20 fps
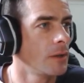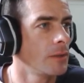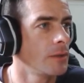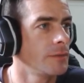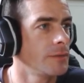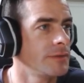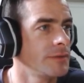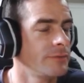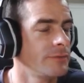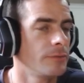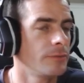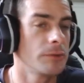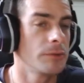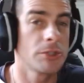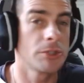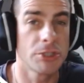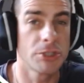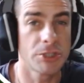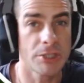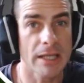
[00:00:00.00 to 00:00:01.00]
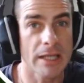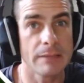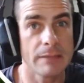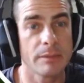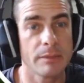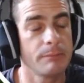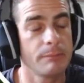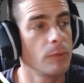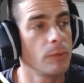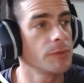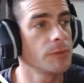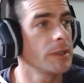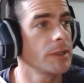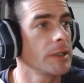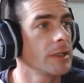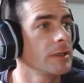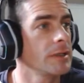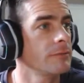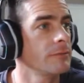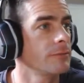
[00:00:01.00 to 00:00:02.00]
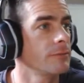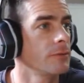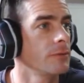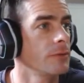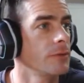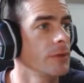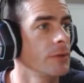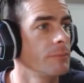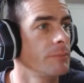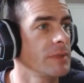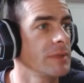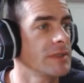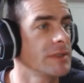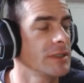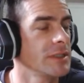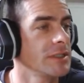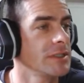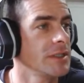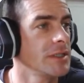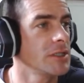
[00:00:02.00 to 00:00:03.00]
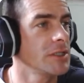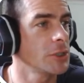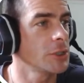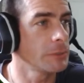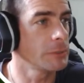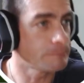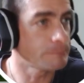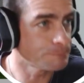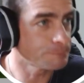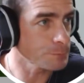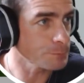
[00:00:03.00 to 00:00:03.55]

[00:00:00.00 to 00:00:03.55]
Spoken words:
the different shape, mostly for the pixelization.